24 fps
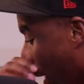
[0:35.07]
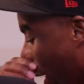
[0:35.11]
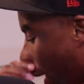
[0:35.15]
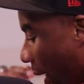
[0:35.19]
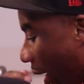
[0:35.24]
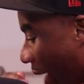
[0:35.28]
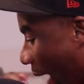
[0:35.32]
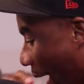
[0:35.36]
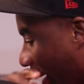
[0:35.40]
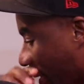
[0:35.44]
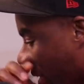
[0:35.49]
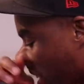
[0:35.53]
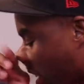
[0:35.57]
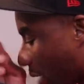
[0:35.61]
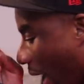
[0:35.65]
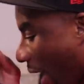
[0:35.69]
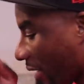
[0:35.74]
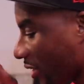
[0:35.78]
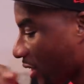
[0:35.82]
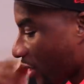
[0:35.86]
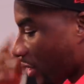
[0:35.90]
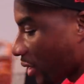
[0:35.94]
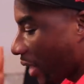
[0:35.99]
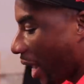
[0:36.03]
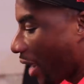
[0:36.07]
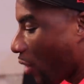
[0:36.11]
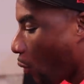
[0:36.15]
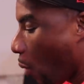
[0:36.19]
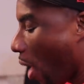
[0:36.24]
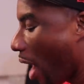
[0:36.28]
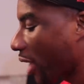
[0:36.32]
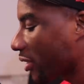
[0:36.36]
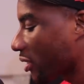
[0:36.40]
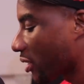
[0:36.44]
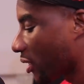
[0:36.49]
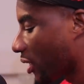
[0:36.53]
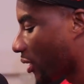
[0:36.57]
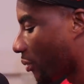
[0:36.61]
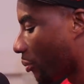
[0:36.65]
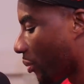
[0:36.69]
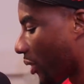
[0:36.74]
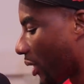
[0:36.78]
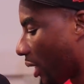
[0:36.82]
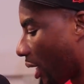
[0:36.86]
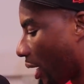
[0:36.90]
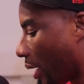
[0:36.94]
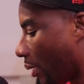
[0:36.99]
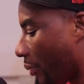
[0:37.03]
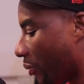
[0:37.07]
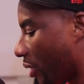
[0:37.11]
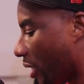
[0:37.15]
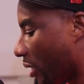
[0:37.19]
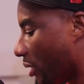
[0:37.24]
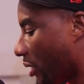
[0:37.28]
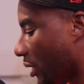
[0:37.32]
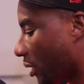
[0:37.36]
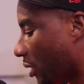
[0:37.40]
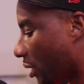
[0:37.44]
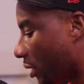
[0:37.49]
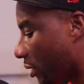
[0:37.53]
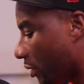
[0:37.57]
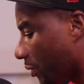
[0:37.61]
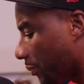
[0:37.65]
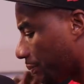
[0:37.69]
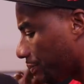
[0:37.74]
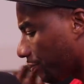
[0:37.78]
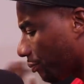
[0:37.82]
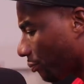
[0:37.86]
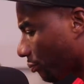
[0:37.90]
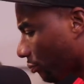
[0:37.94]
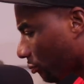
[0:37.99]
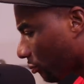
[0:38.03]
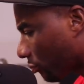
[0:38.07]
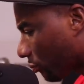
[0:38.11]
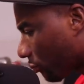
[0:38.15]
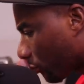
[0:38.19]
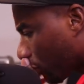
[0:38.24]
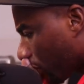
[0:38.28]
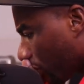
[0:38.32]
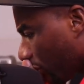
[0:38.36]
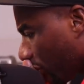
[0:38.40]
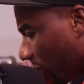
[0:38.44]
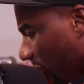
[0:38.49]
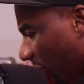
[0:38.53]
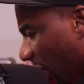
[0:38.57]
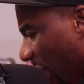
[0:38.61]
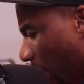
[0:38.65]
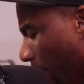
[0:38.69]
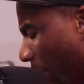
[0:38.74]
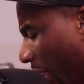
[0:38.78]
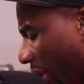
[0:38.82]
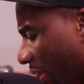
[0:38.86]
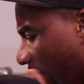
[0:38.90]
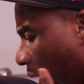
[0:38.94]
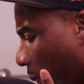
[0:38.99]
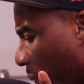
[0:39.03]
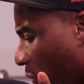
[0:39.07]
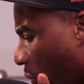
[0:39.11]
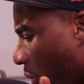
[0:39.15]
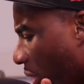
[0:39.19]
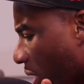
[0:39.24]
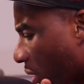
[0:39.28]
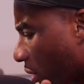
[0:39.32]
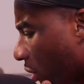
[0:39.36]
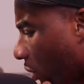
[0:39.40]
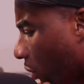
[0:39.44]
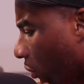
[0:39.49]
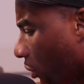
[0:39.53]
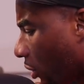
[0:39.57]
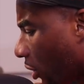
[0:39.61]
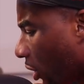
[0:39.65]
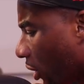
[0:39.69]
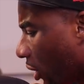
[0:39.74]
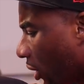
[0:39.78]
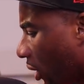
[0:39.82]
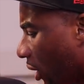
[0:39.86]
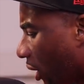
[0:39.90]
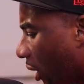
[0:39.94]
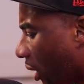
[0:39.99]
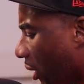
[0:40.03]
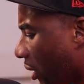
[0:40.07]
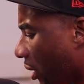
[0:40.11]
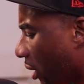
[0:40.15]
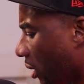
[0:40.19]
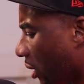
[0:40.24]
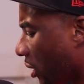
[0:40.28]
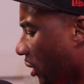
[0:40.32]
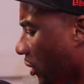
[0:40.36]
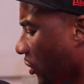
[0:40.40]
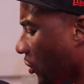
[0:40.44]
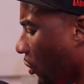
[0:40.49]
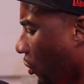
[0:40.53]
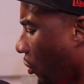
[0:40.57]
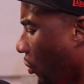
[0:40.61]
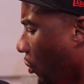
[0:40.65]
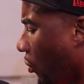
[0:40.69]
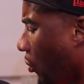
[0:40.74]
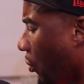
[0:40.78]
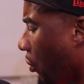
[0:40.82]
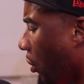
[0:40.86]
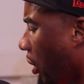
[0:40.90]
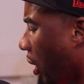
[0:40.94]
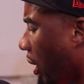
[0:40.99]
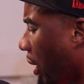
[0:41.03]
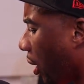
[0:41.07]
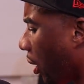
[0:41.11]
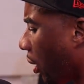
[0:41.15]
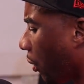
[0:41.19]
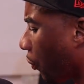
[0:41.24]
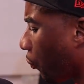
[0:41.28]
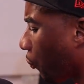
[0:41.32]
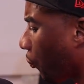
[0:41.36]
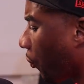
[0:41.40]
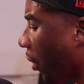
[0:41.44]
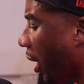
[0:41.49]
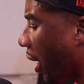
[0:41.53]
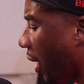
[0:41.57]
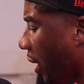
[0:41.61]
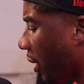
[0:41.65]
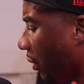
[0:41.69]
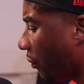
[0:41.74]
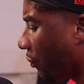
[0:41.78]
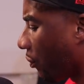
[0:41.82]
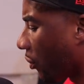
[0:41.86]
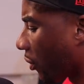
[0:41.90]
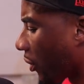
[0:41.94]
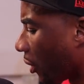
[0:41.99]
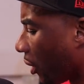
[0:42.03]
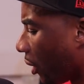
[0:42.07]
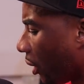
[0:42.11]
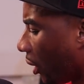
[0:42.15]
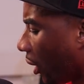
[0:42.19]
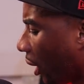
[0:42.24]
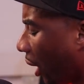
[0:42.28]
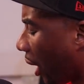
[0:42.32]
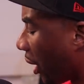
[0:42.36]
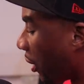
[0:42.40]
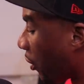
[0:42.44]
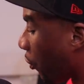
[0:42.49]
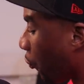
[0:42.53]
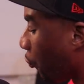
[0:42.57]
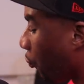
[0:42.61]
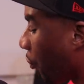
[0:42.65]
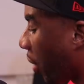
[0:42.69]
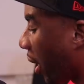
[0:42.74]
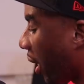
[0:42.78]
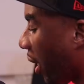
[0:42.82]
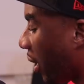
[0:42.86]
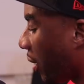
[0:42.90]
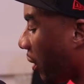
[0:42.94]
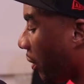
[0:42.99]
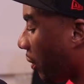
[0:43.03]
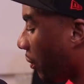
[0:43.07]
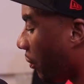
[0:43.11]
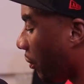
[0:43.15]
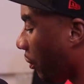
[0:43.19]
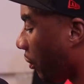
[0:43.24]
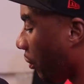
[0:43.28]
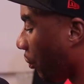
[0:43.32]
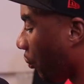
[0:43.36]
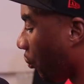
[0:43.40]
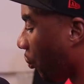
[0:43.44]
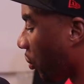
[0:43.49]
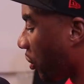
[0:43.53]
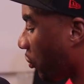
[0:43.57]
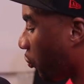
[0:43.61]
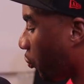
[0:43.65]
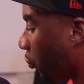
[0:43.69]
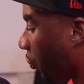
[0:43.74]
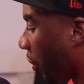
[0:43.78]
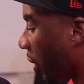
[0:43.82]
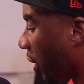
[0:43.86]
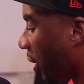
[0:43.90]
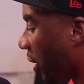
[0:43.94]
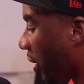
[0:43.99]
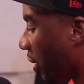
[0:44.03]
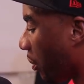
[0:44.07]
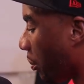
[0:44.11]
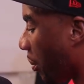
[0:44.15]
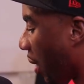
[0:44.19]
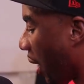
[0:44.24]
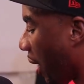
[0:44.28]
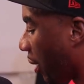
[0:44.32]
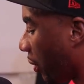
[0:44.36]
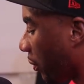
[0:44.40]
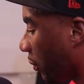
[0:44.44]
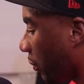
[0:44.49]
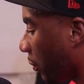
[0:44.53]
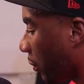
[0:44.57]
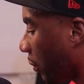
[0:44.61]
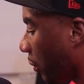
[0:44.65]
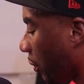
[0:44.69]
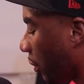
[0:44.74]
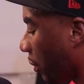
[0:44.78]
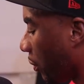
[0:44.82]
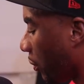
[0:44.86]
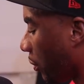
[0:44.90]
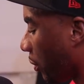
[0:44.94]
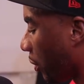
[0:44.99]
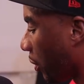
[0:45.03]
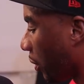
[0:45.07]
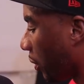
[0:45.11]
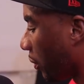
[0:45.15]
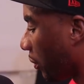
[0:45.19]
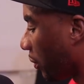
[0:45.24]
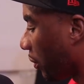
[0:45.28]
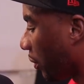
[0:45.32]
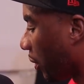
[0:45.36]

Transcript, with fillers: Yep. And I just I just like watching him, but um he did this about a couple weeks ago, he did this whole uh rant. And the rant was really about hold on.